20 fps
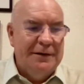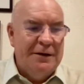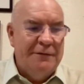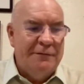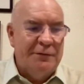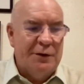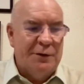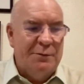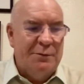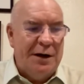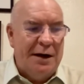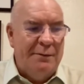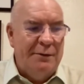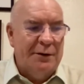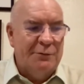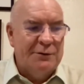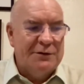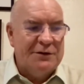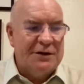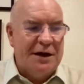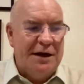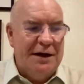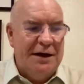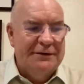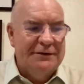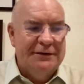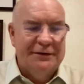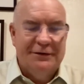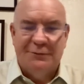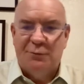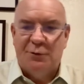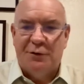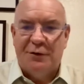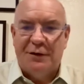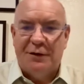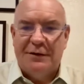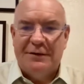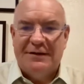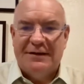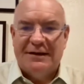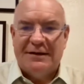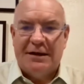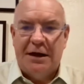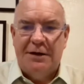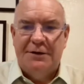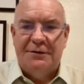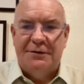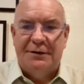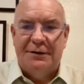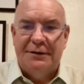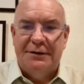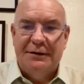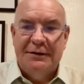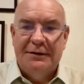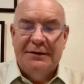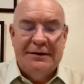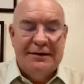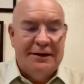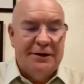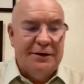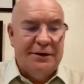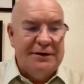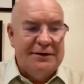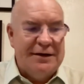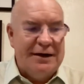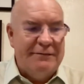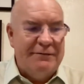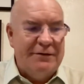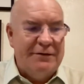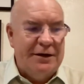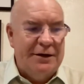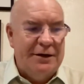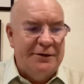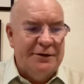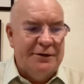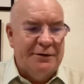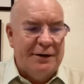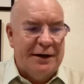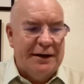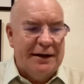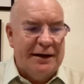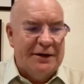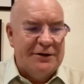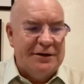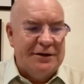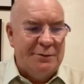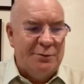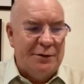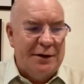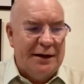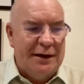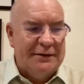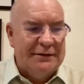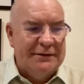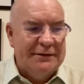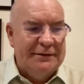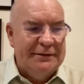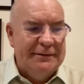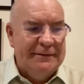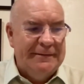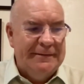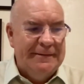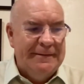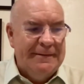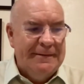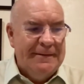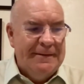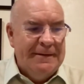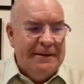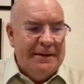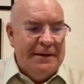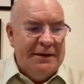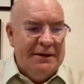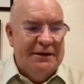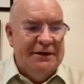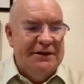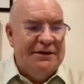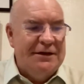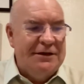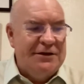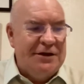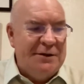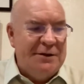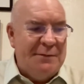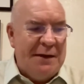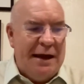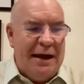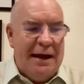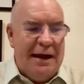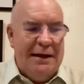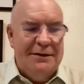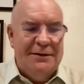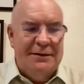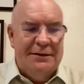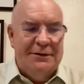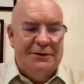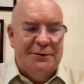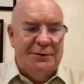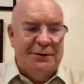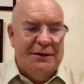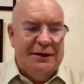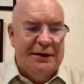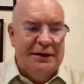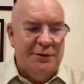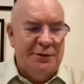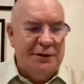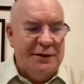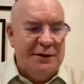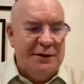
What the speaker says: the public Wisconsin's more than 600, nearly 700 Great Lakes shipwrecks. The decision made during an early